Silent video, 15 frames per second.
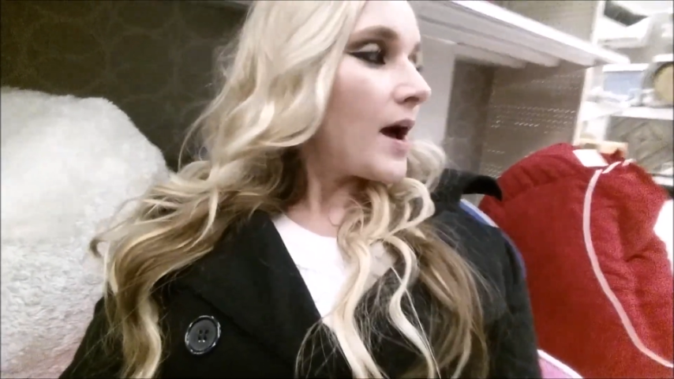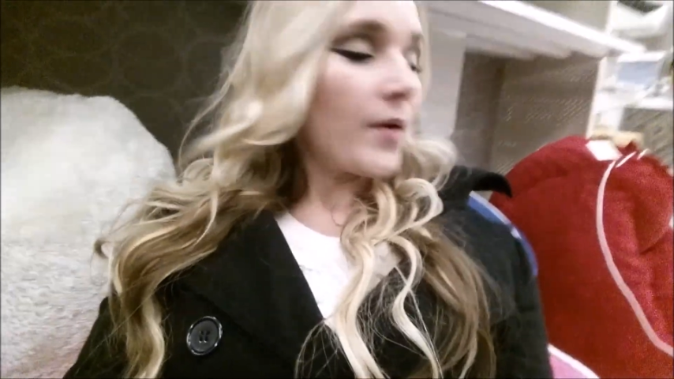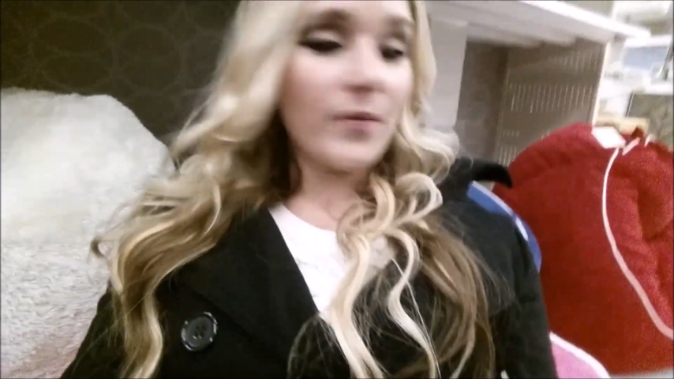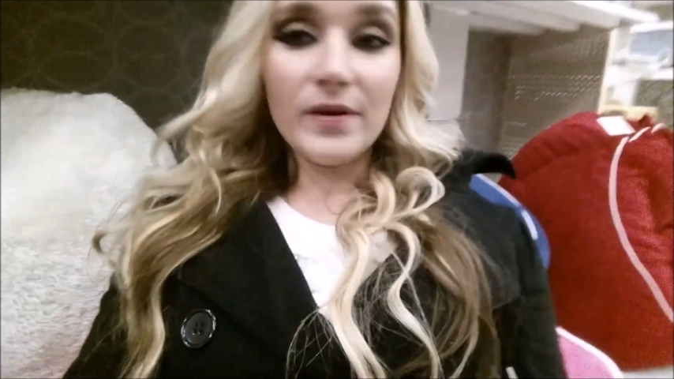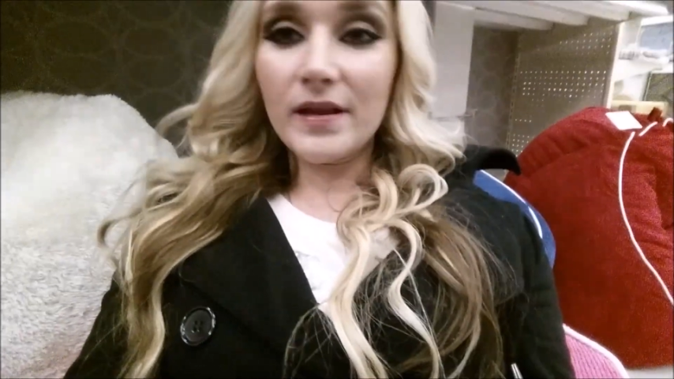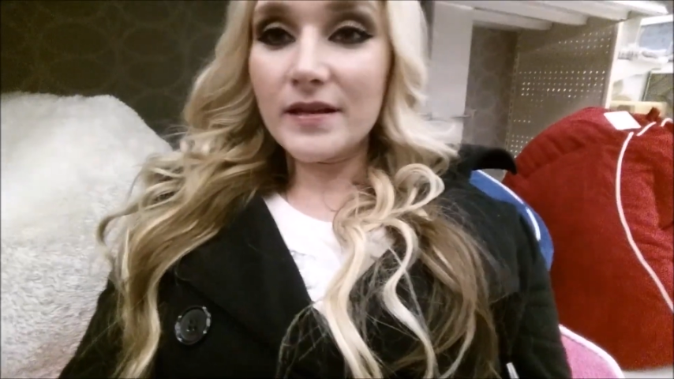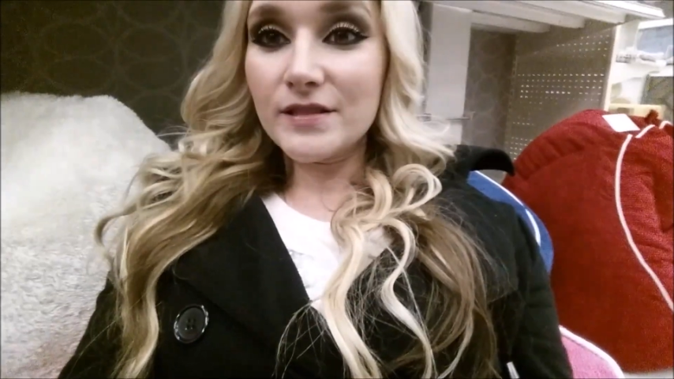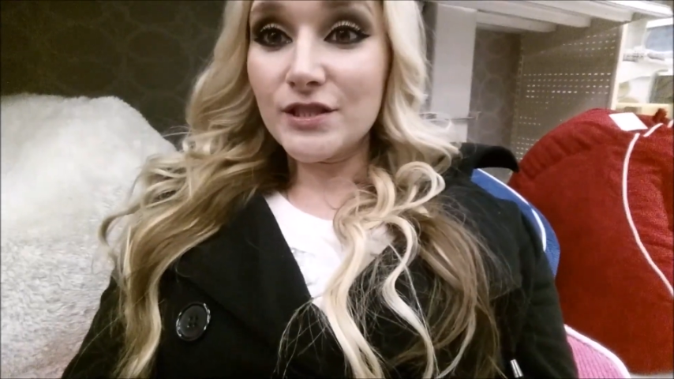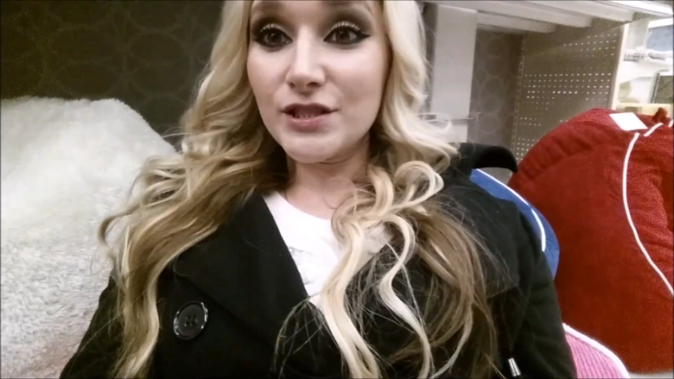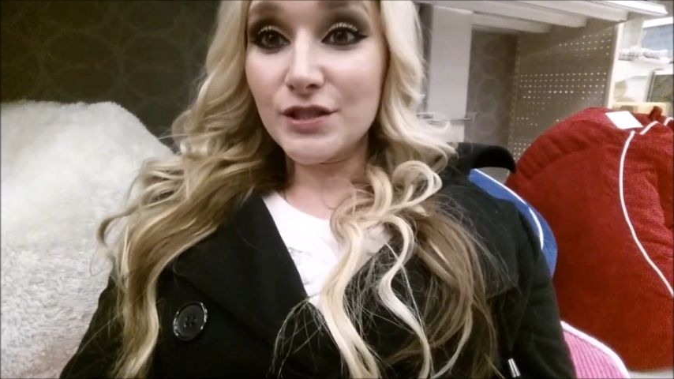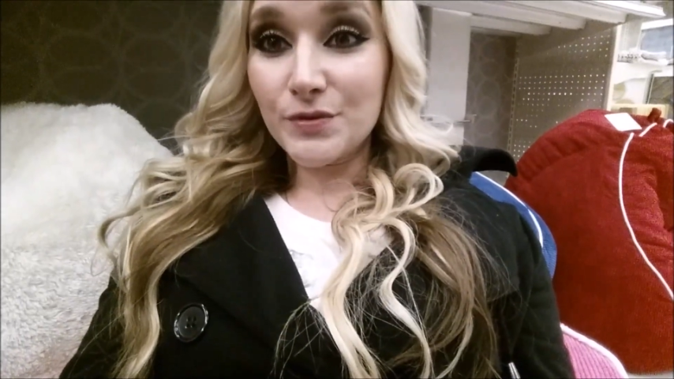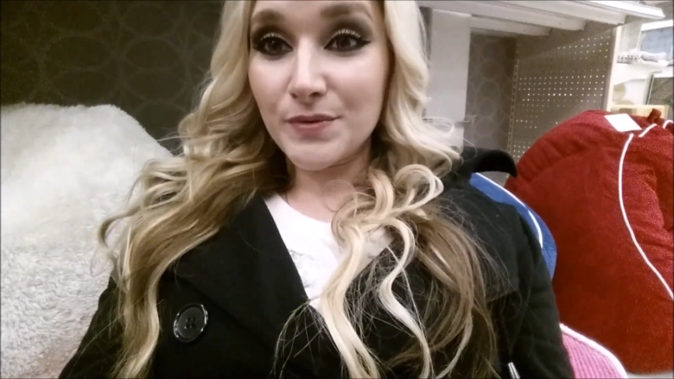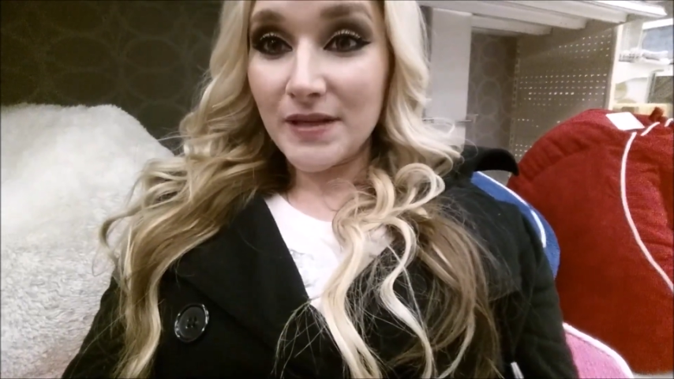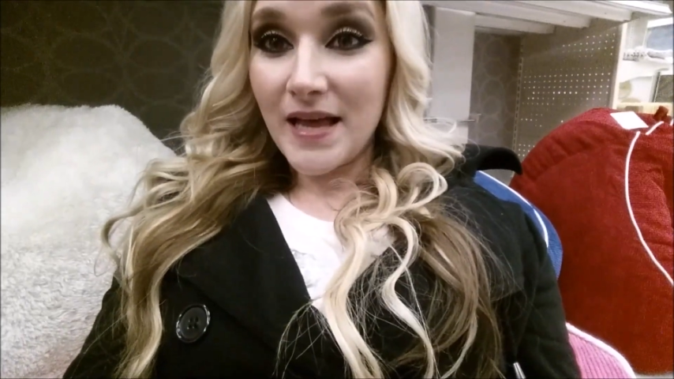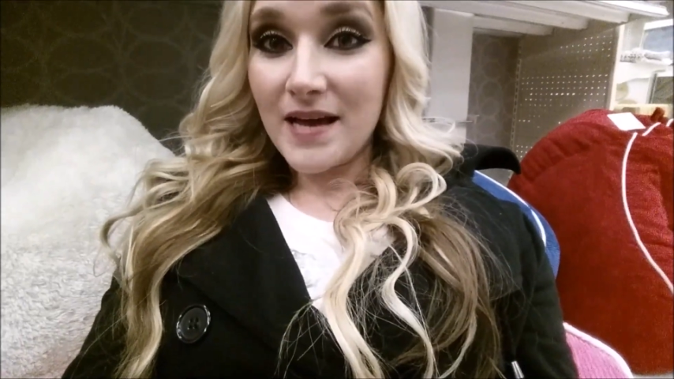and we like to
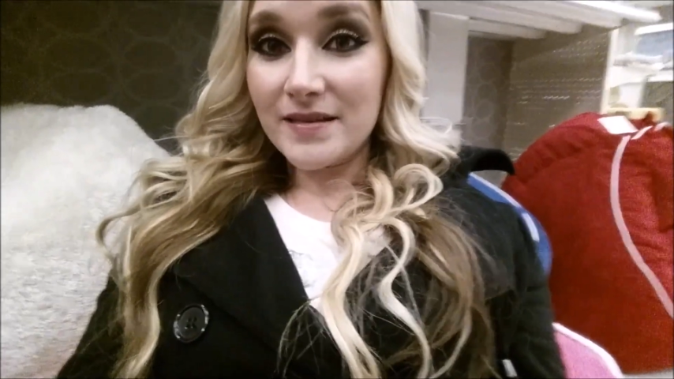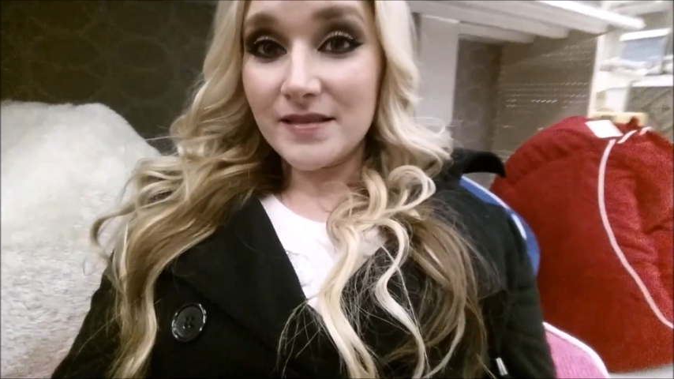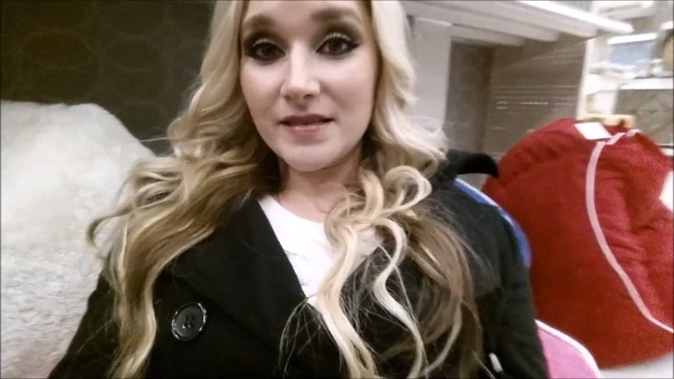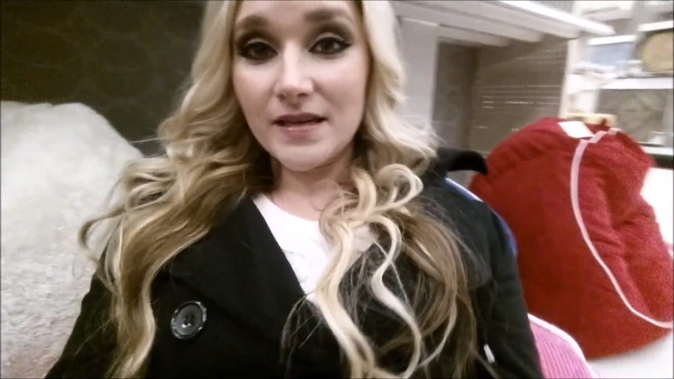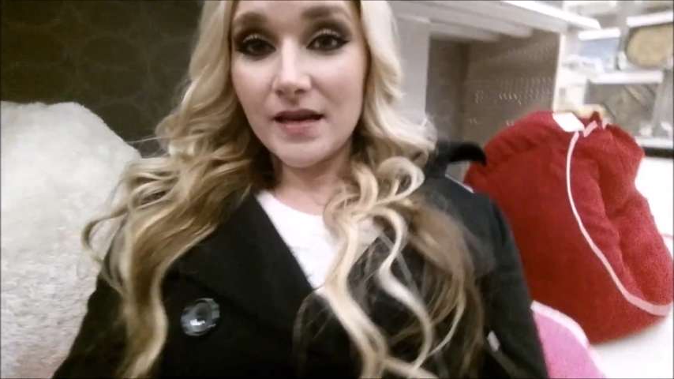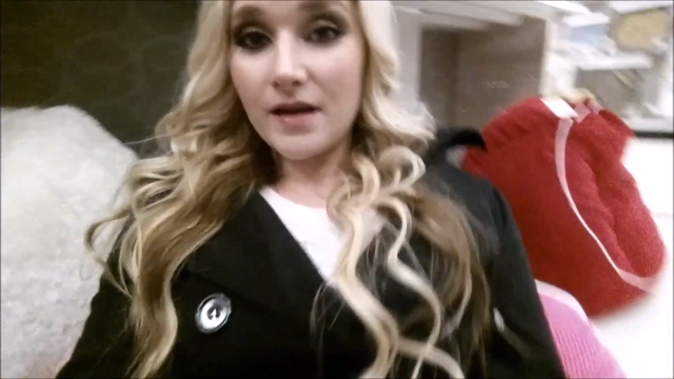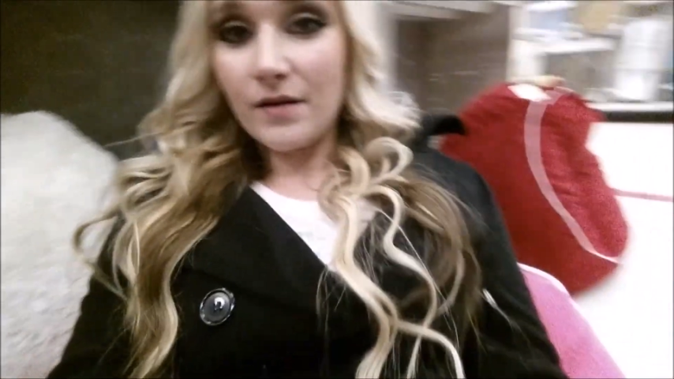just relax and get